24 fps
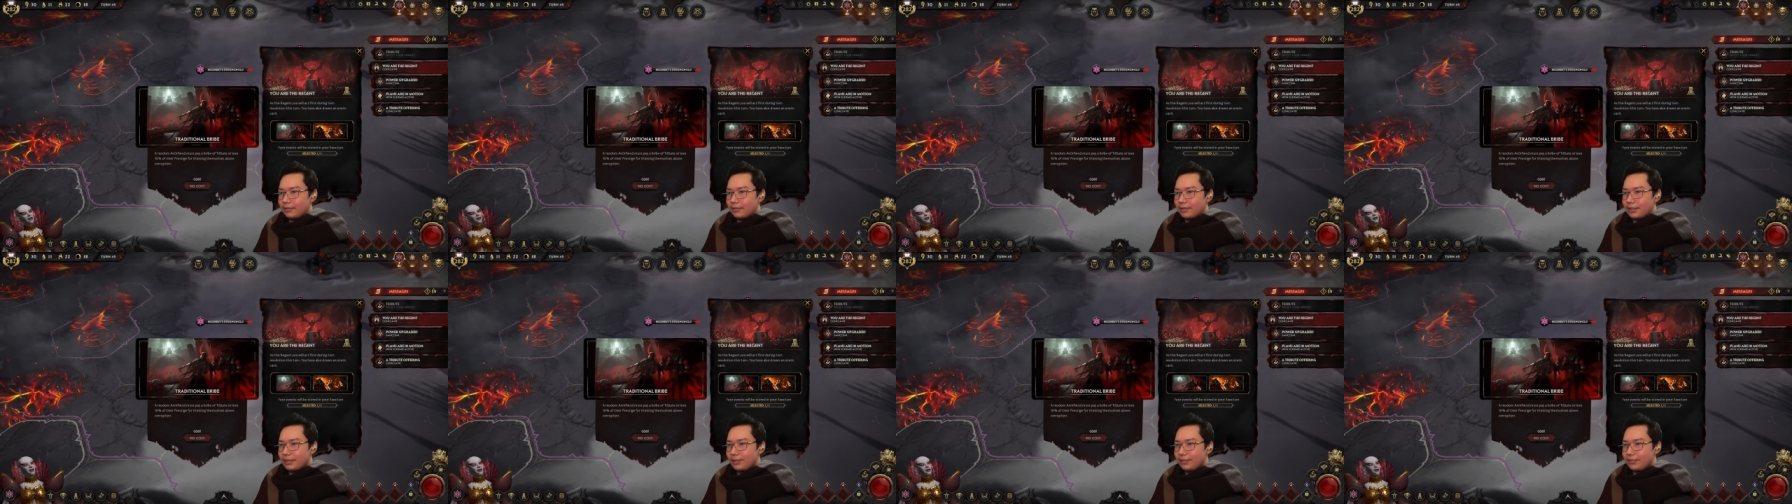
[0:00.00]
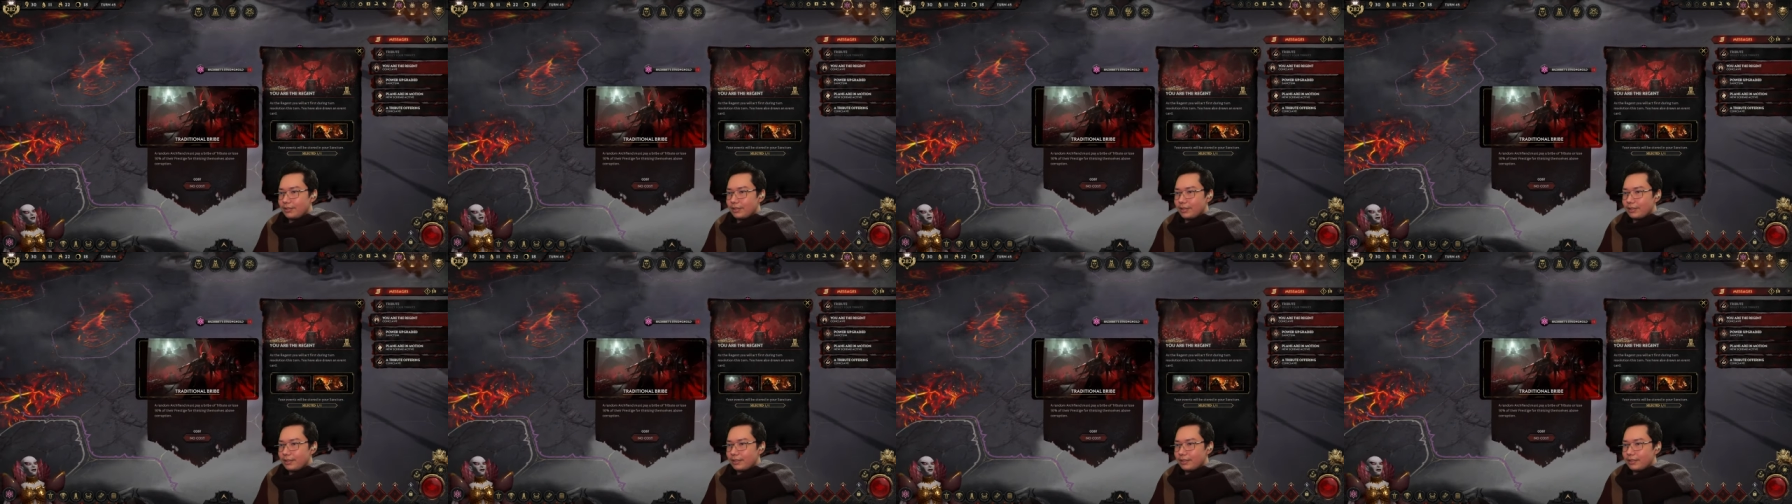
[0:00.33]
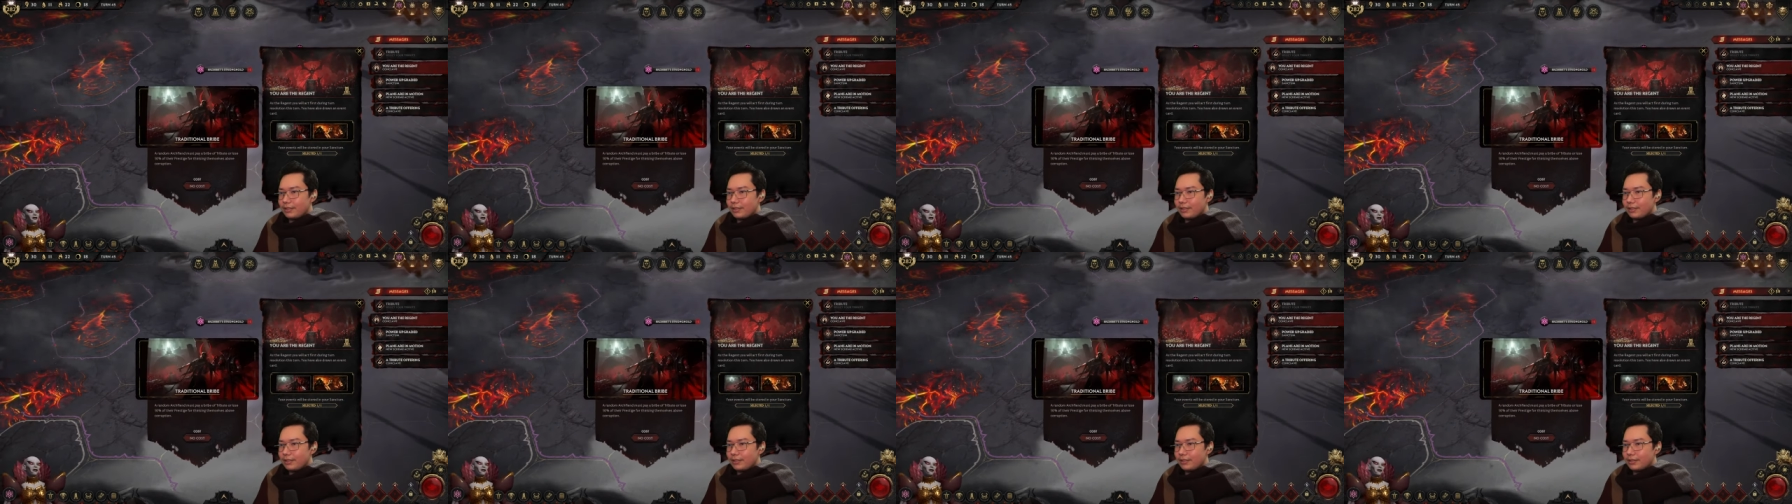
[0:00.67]

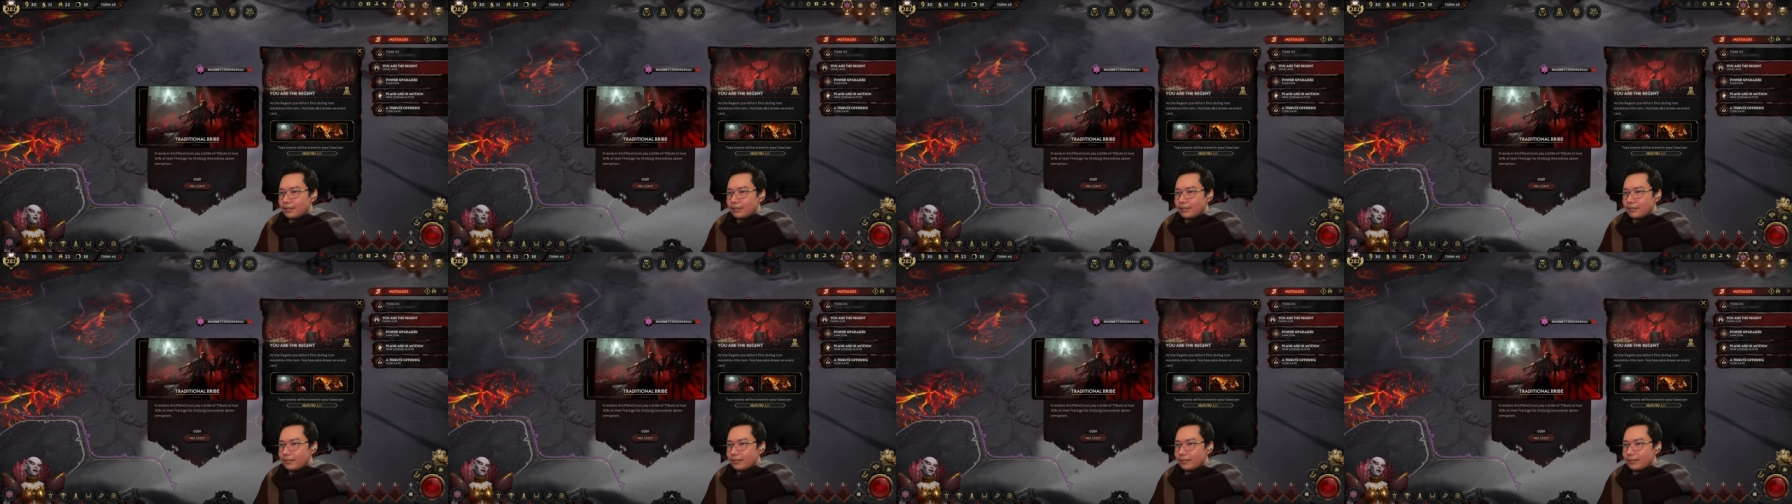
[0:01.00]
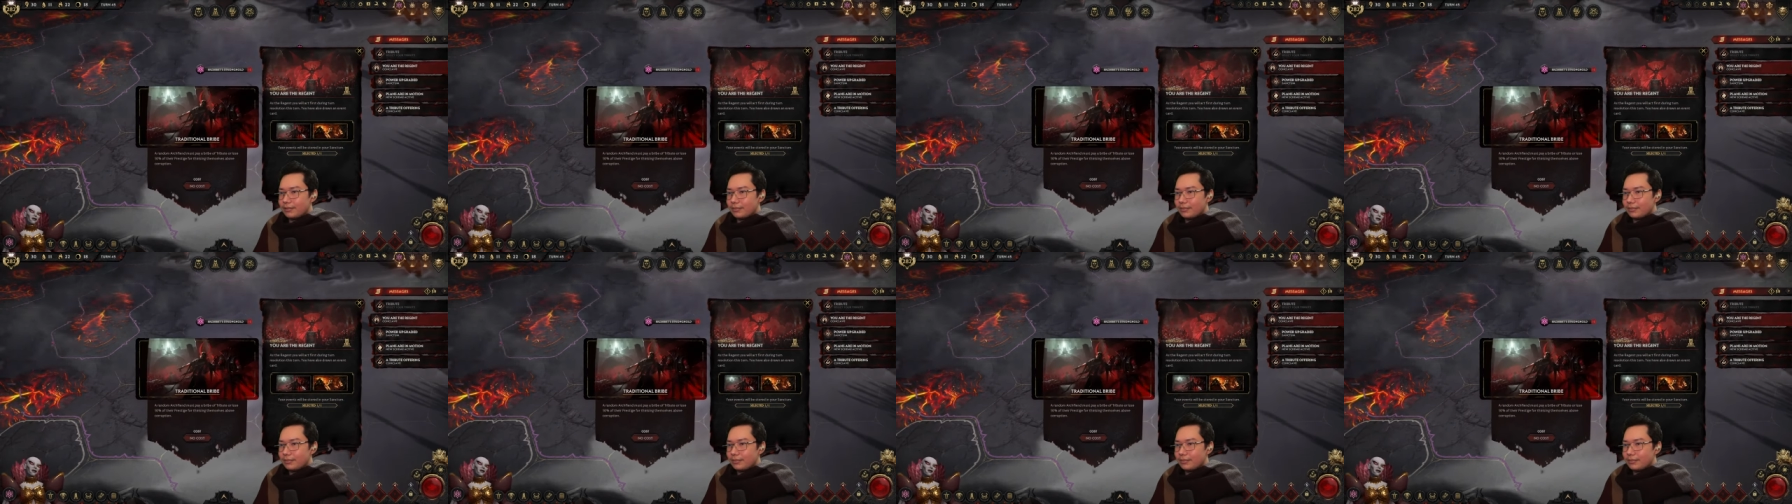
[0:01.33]
restructure.